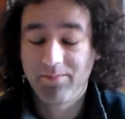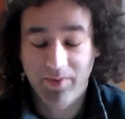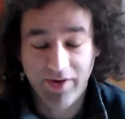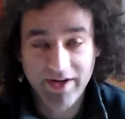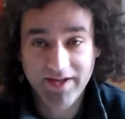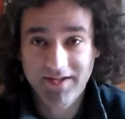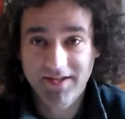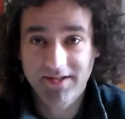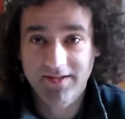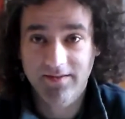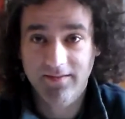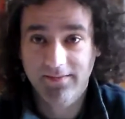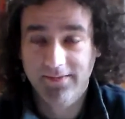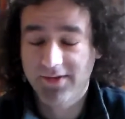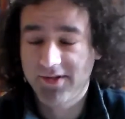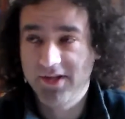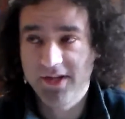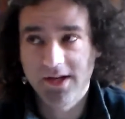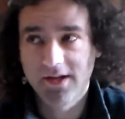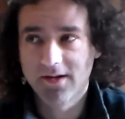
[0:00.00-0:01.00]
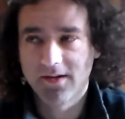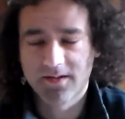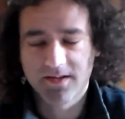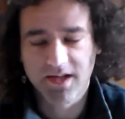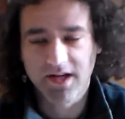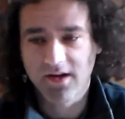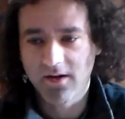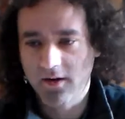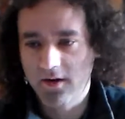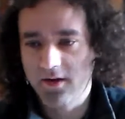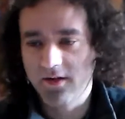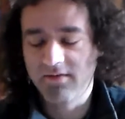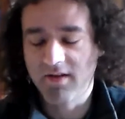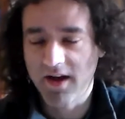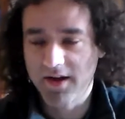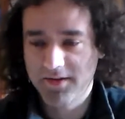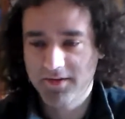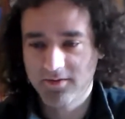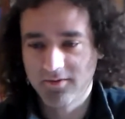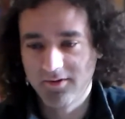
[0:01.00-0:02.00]
braces for years, like all of
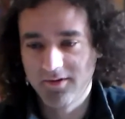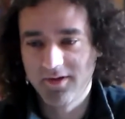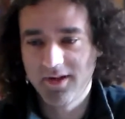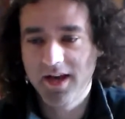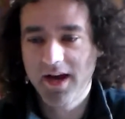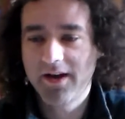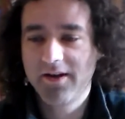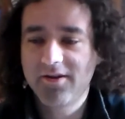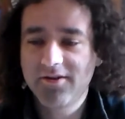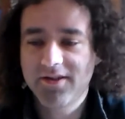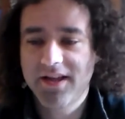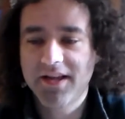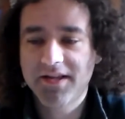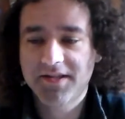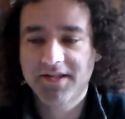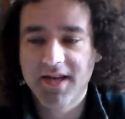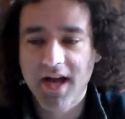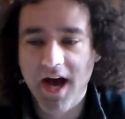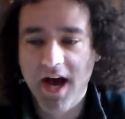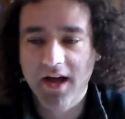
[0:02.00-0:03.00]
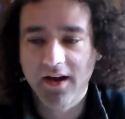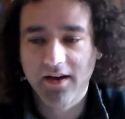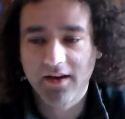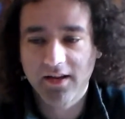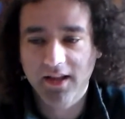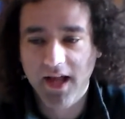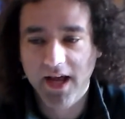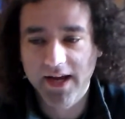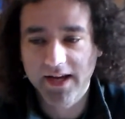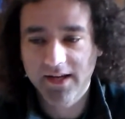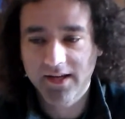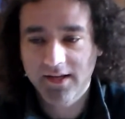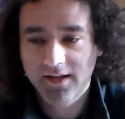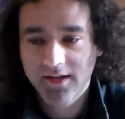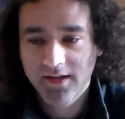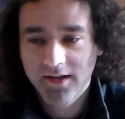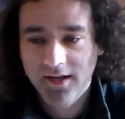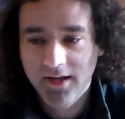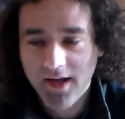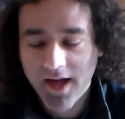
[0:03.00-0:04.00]
high school, and I know that's not like
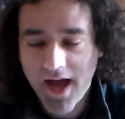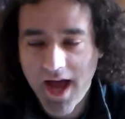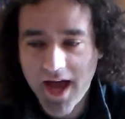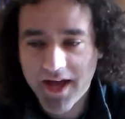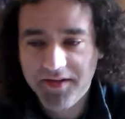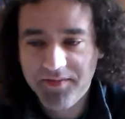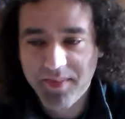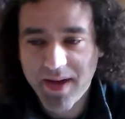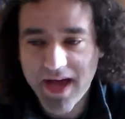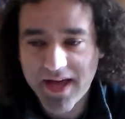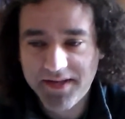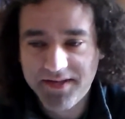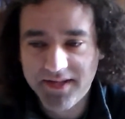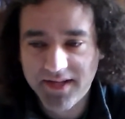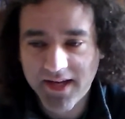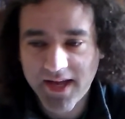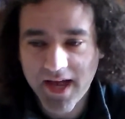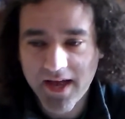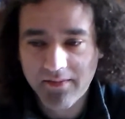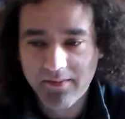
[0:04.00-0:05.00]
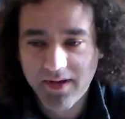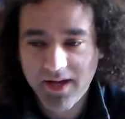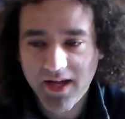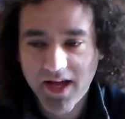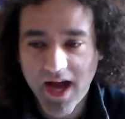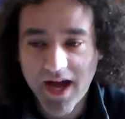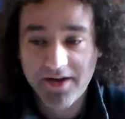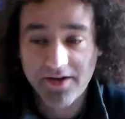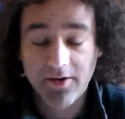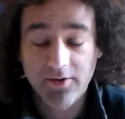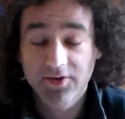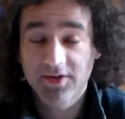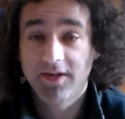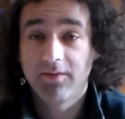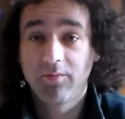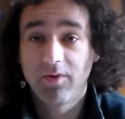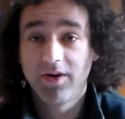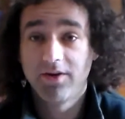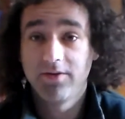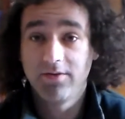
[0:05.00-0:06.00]
as bad as it can be. I know
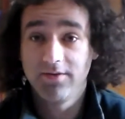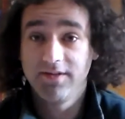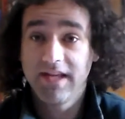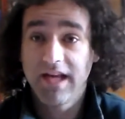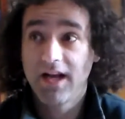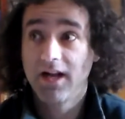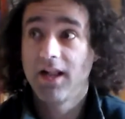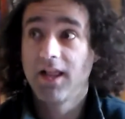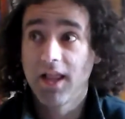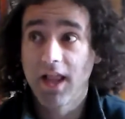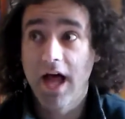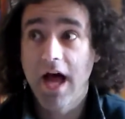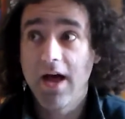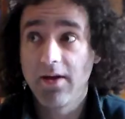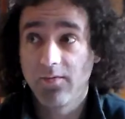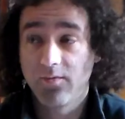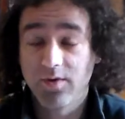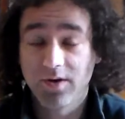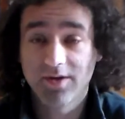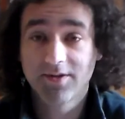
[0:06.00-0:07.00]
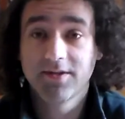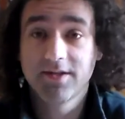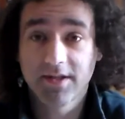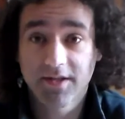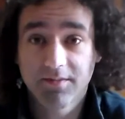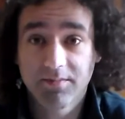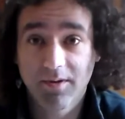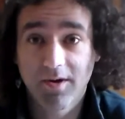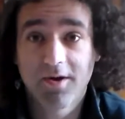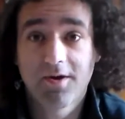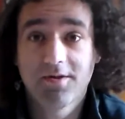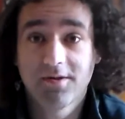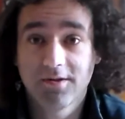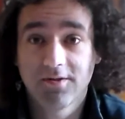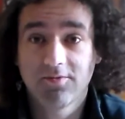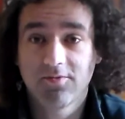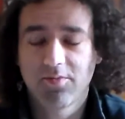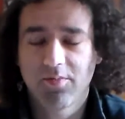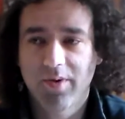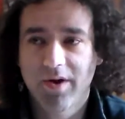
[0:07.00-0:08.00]
someone who's had a lot worse
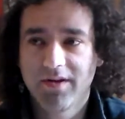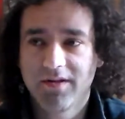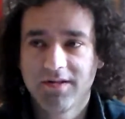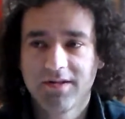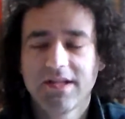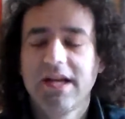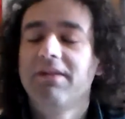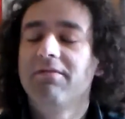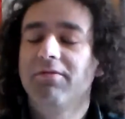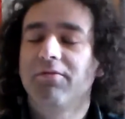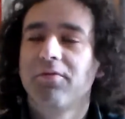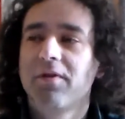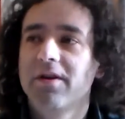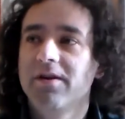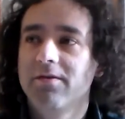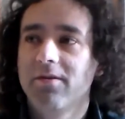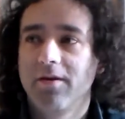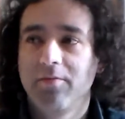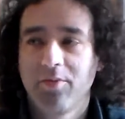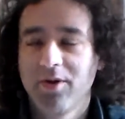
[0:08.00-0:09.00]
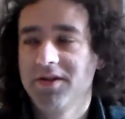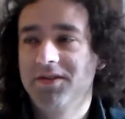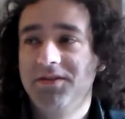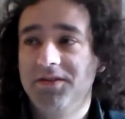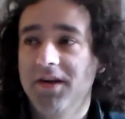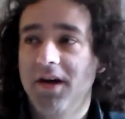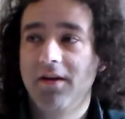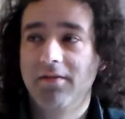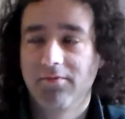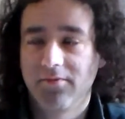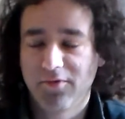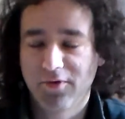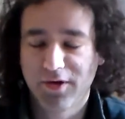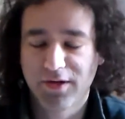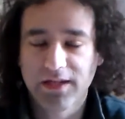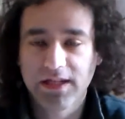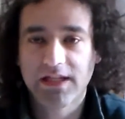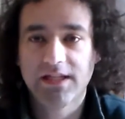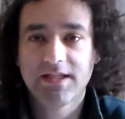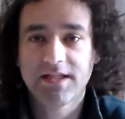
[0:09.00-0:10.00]
experiences with braces. I have a friend who had braces on
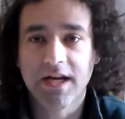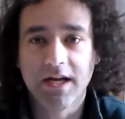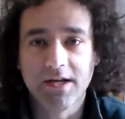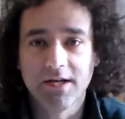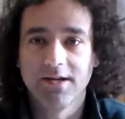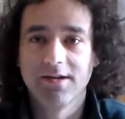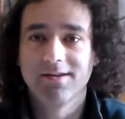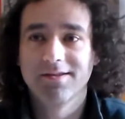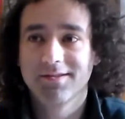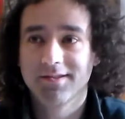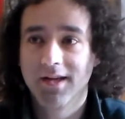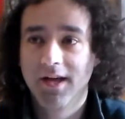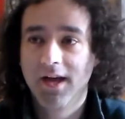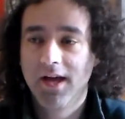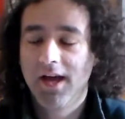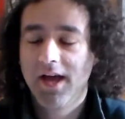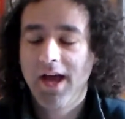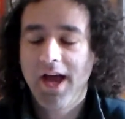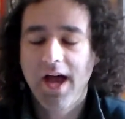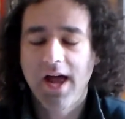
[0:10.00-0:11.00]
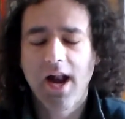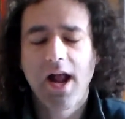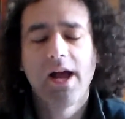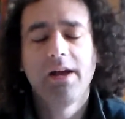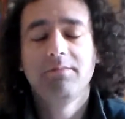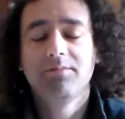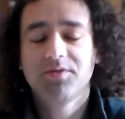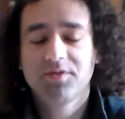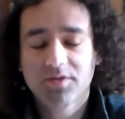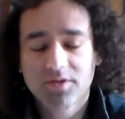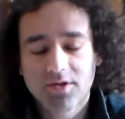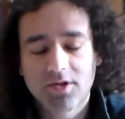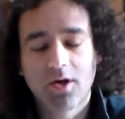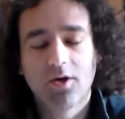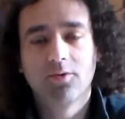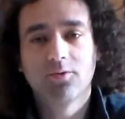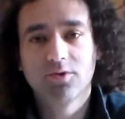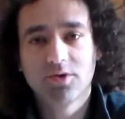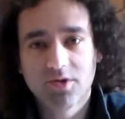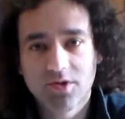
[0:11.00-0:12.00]
for at least 10 years, and I am
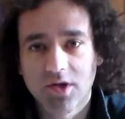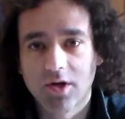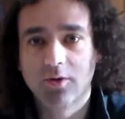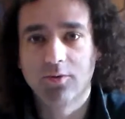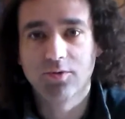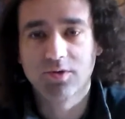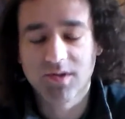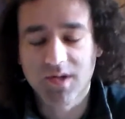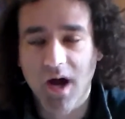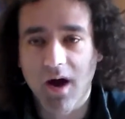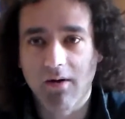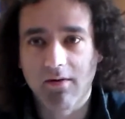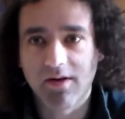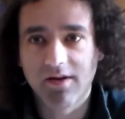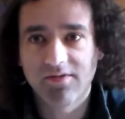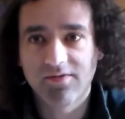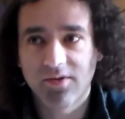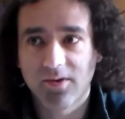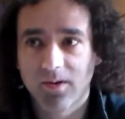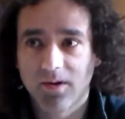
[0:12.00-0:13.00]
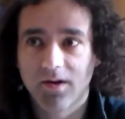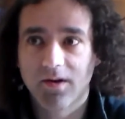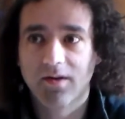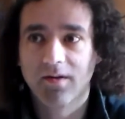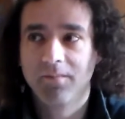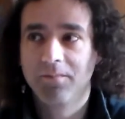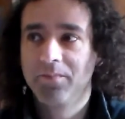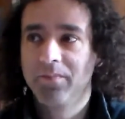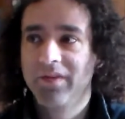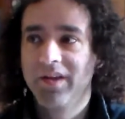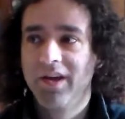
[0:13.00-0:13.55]
so sorry for her.